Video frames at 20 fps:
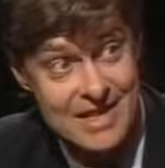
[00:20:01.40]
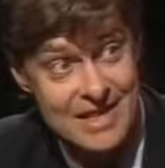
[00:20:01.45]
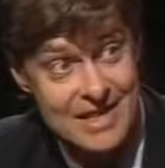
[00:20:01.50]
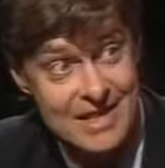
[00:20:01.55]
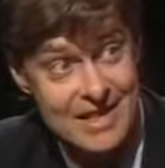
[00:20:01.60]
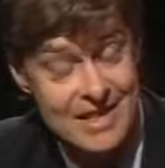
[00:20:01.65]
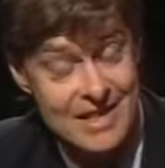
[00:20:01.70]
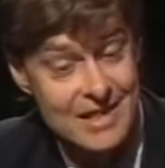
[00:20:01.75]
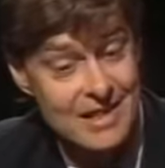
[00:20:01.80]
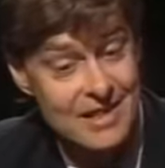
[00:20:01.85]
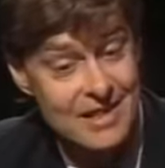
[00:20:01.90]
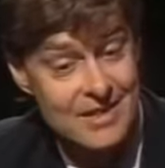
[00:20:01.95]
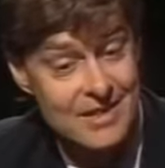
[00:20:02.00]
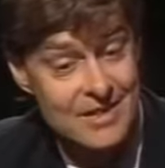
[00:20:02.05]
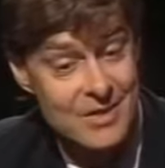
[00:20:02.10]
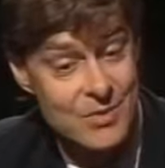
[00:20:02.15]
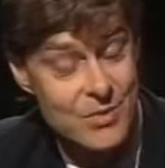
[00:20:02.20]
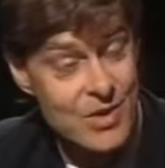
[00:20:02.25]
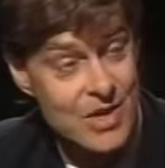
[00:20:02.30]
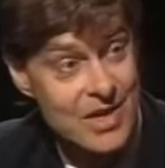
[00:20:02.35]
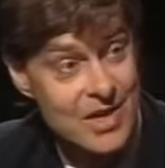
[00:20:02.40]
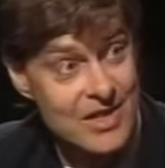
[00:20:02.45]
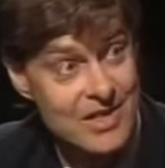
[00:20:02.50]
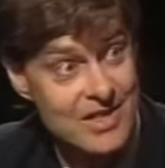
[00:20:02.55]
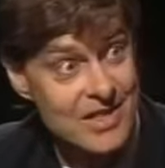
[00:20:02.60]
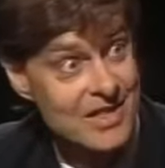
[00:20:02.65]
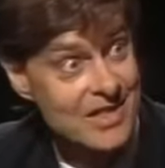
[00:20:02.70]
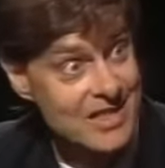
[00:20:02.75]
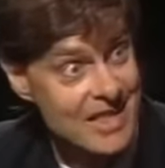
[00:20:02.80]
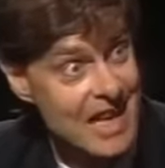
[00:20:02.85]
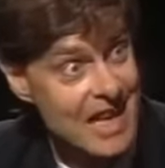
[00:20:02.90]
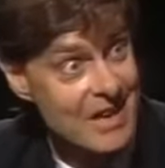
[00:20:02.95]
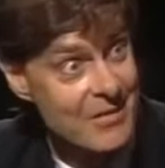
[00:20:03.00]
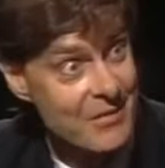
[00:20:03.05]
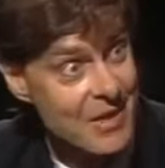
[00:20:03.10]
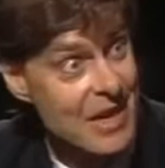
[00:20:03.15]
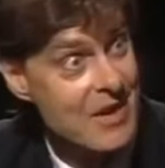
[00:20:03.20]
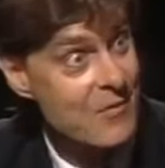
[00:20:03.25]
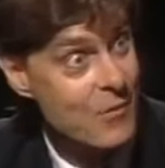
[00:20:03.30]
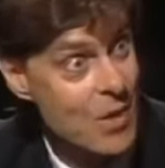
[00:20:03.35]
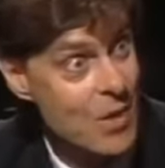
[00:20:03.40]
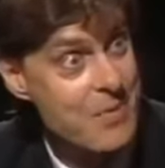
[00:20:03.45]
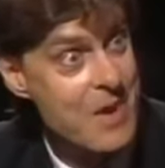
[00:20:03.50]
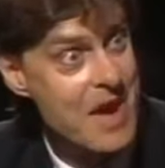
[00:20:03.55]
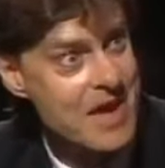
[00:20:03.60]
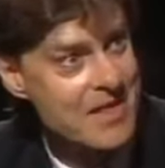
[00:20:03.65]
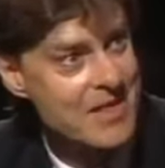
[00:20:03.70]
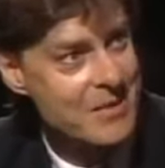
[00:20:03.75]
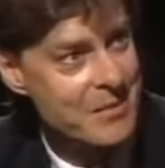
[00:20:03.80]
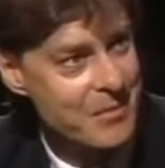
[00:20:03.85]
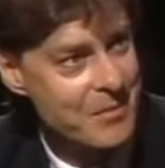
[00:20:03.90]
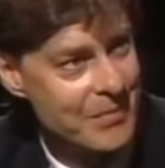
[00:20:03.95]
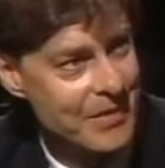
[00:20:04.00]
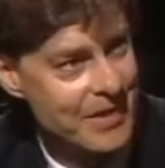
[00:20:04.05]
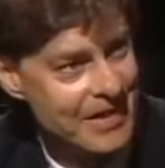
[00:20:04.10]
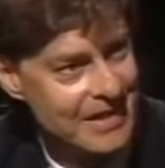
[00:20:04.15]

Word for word: I said, Where? He said, Tel Aviv, we make them.